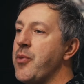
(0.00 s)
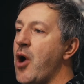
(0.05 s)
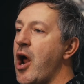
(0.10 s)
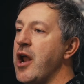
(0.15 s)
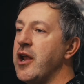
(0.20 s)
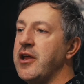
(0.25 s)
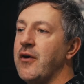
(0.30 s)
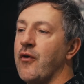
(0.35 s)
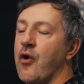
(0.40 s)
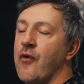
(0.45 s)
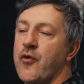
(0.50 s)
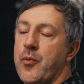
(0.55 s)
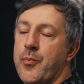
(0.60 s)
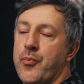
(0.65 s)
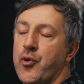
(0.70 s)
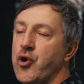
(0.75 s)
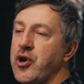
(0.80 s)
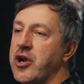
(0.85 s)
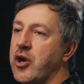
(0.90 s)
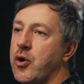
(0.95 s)
brought in over
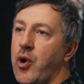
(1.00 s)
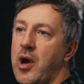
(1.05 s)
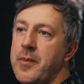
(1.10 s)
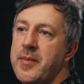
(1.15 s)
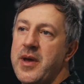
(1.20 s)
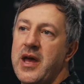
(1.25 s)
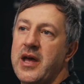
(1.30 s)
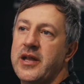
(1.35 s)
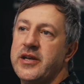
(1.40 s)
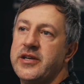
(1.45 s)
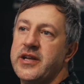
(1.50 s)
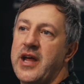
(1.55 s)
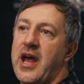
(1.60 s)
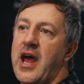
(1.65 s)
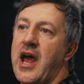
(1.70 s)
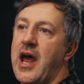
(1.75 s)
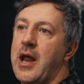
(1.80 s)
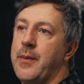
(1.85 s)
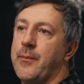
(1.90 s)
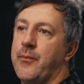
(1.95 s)
brewing equipment
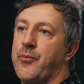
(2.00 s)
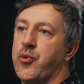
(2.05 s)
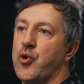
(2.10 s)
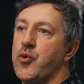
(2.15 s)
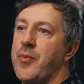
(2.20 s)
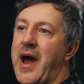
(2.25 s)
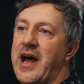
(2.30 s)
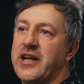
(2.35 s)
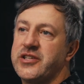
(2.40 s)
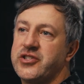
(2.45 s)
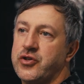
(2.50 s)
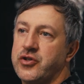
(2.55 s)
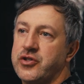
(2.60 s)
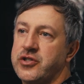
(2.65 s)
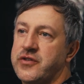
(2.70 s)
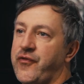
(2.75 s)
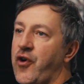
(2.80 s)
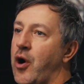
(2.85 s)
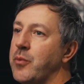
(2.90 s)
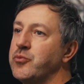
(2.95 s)
and
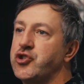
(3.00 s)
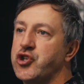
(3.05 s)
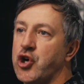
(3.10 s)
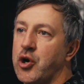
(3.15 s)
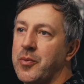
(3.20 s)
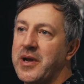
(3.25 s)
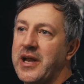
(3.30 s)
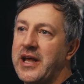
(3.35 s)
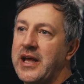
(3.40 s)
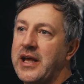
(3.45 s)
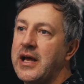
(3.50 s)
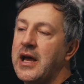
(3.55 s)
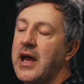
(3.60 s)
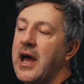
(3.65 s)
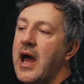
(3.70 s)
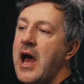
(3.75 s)
brewmasters from Germany,